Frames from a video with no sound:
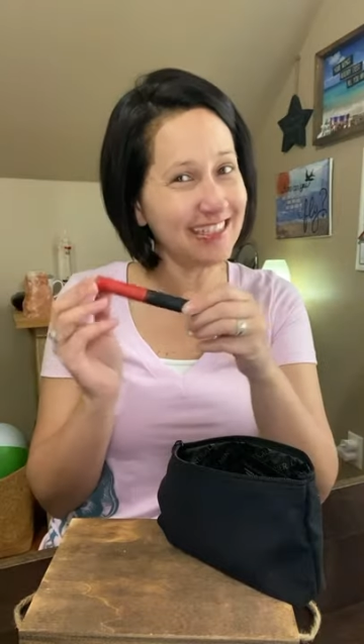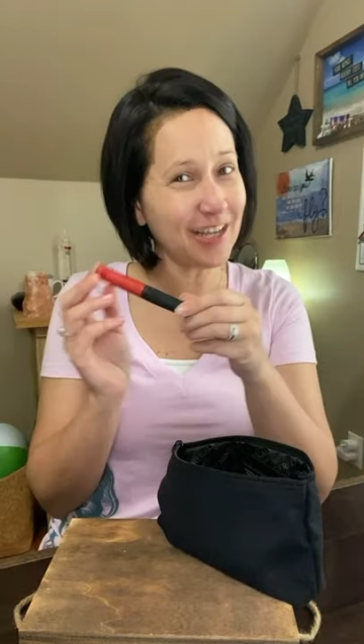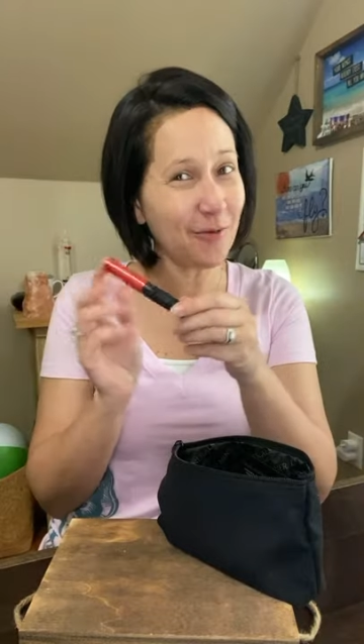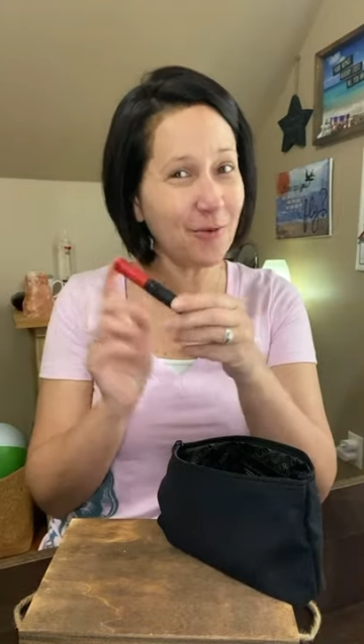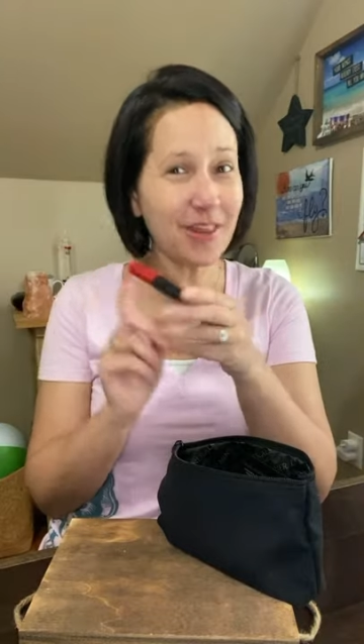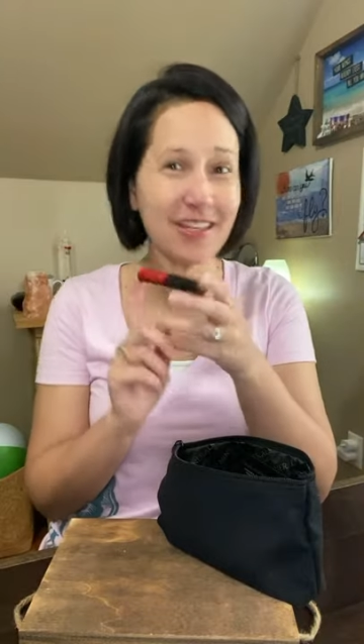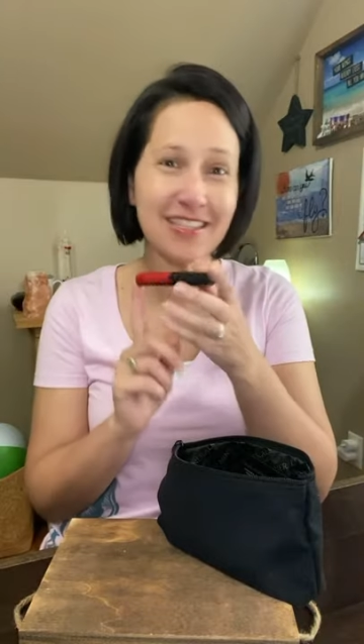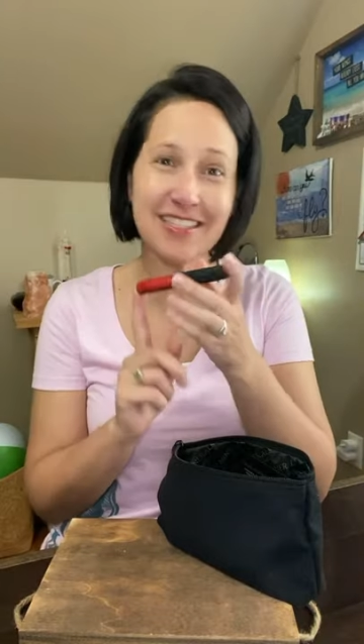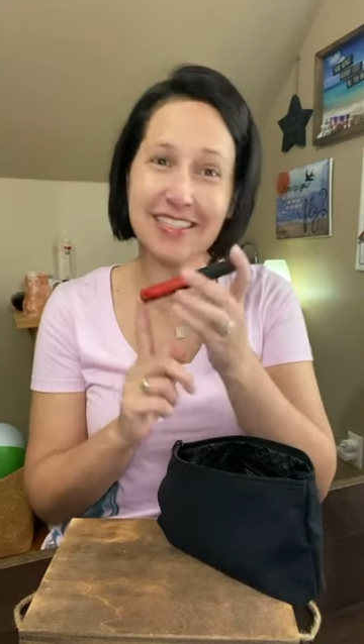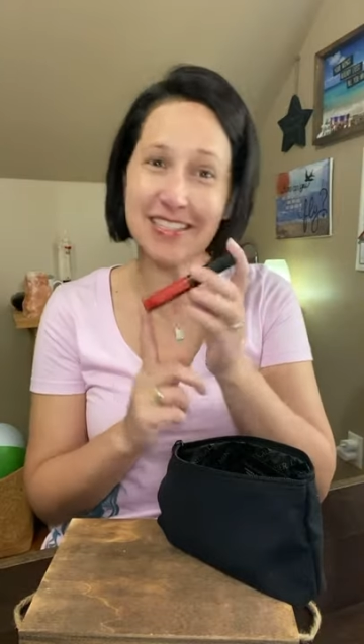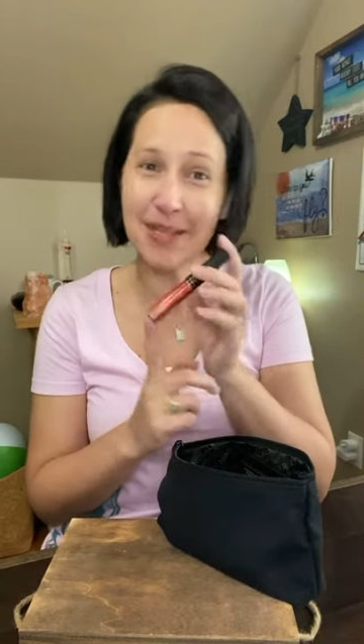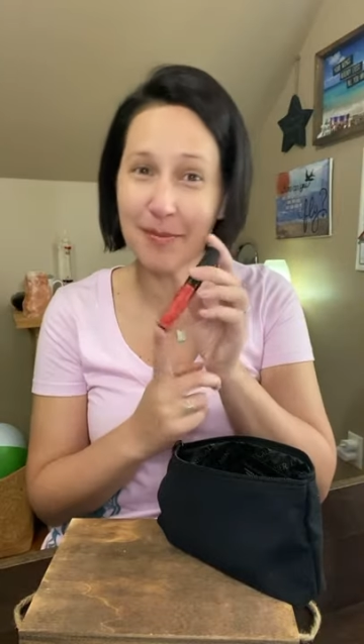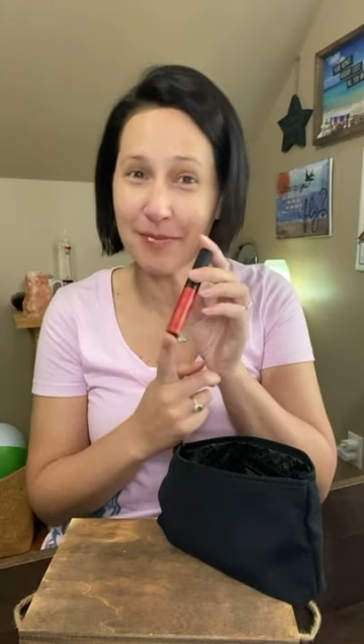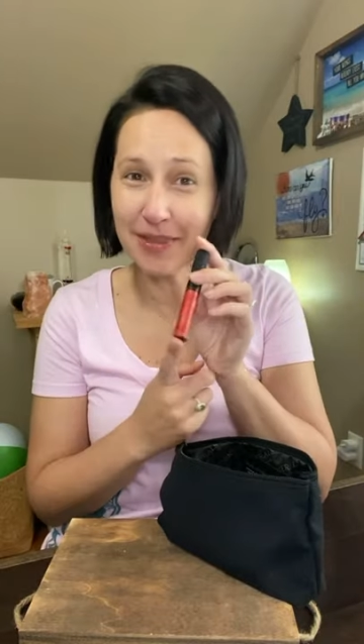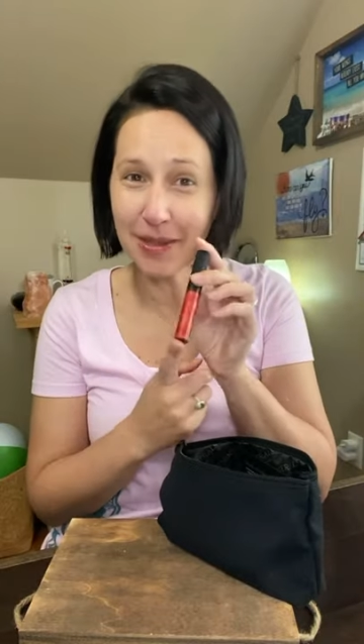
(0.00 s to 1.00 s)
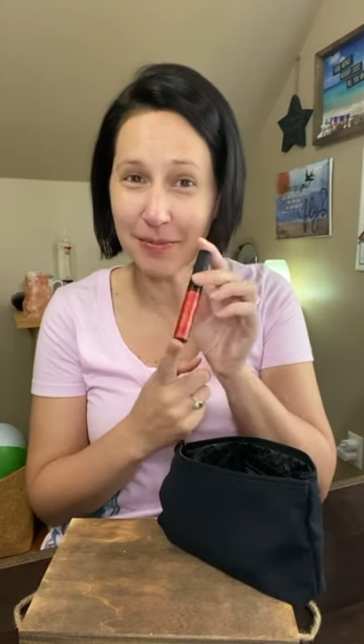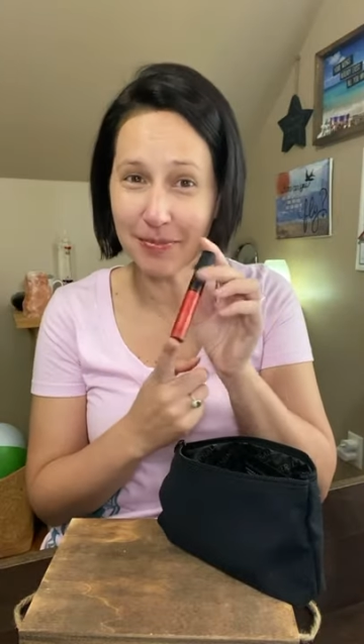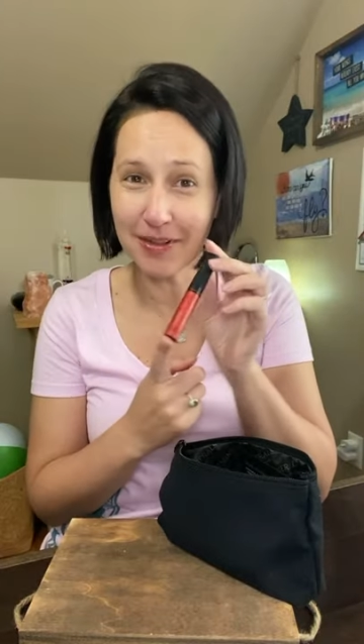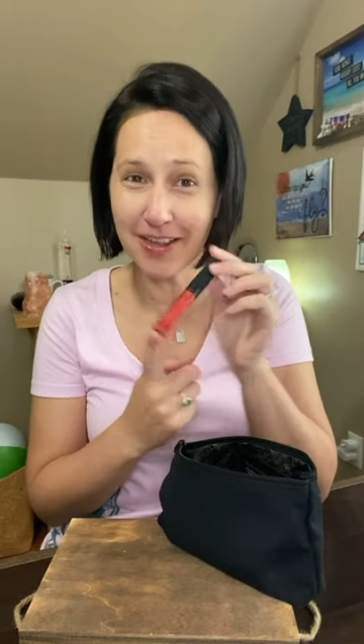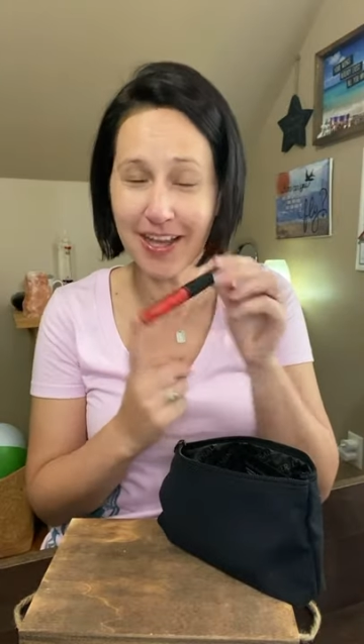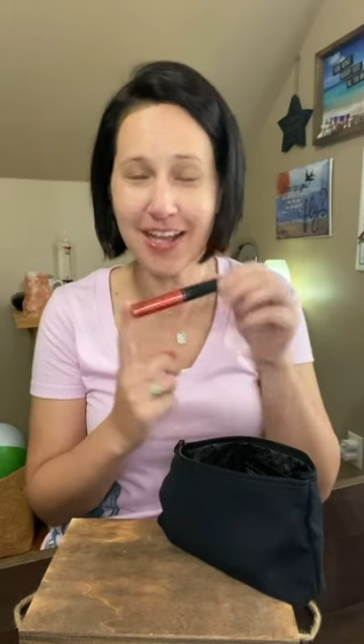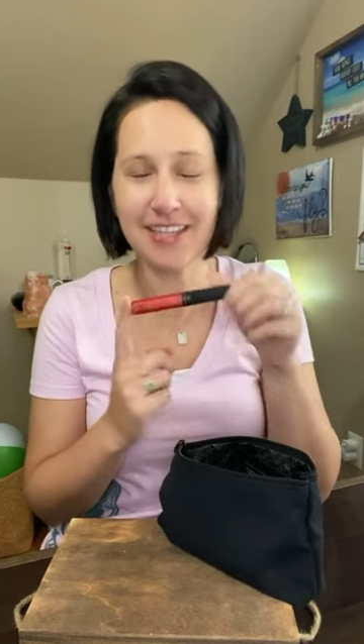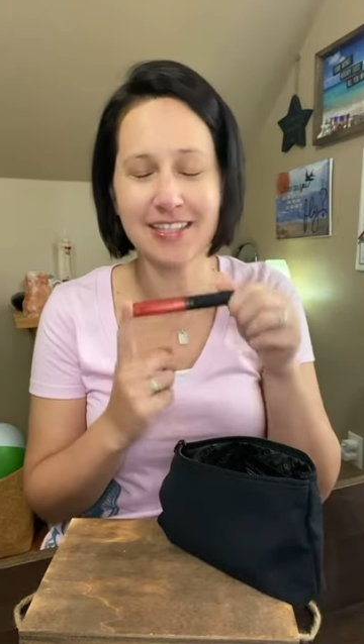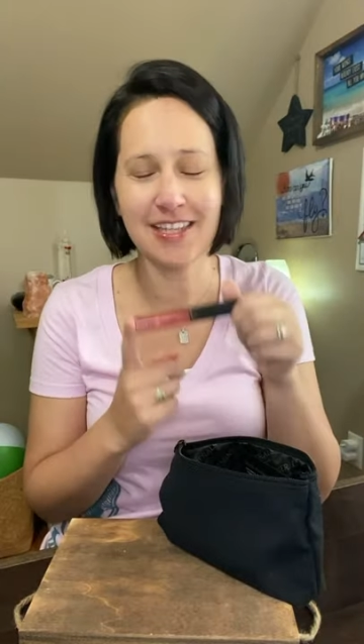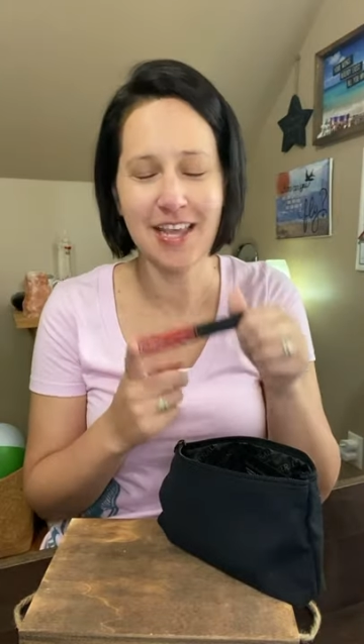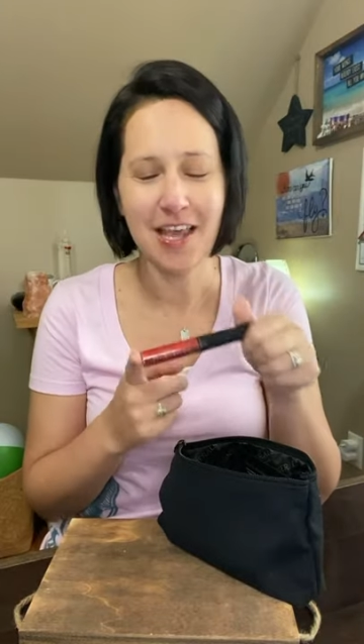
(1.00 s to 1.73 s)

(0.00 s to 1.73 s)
with some lip gloss.